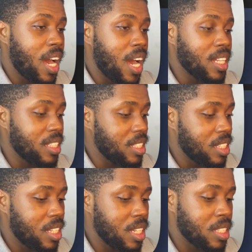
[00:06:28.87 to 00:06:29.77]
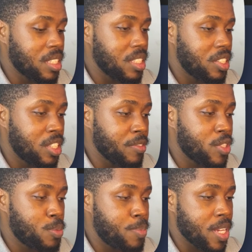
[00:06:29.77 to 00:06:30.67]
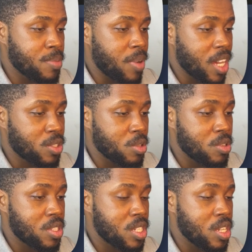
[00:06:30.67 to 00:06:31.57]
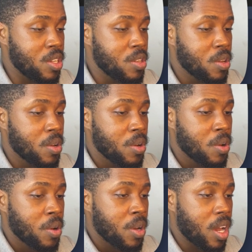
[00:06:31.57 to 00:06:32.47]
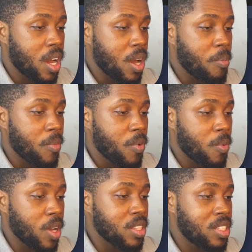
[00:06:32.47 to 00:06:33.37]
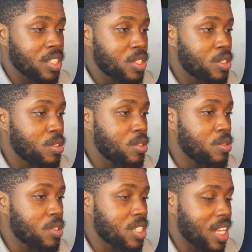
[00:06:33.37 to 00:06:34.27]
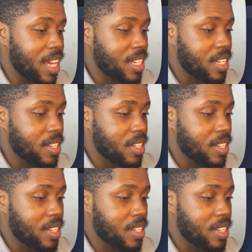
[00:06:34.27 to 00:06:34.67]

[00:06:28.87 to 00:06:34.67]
and hit shift space bar so you see um, what this looks like.